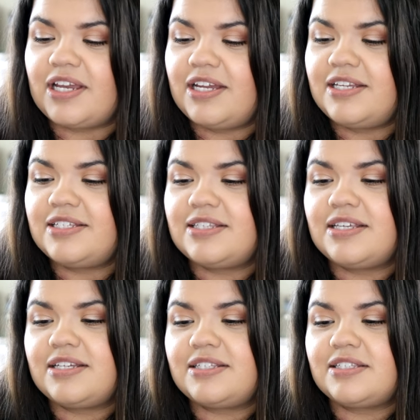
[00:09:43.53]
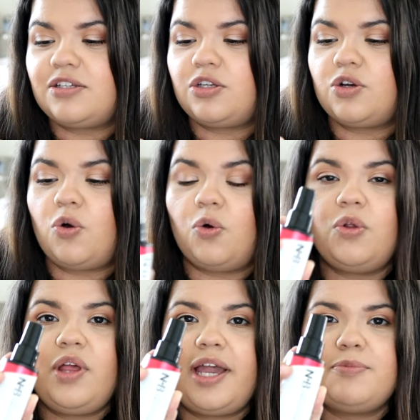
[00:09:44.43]
It is this
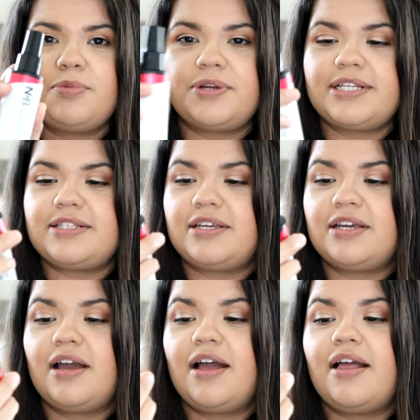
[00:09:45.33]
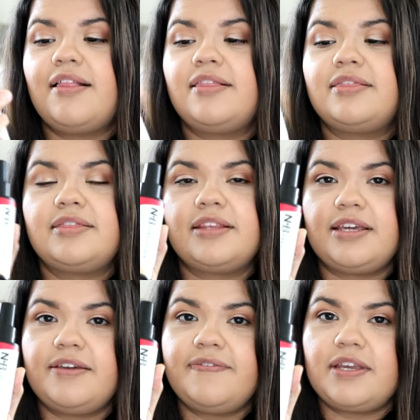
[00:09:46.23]
Nicole and Brizee
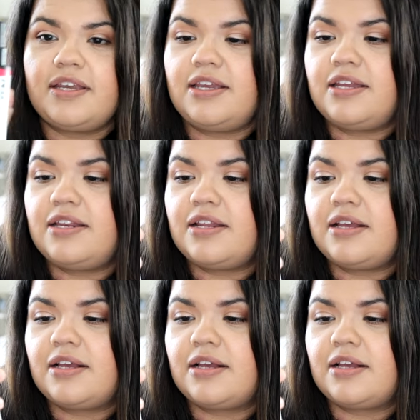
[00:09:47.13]
leave-in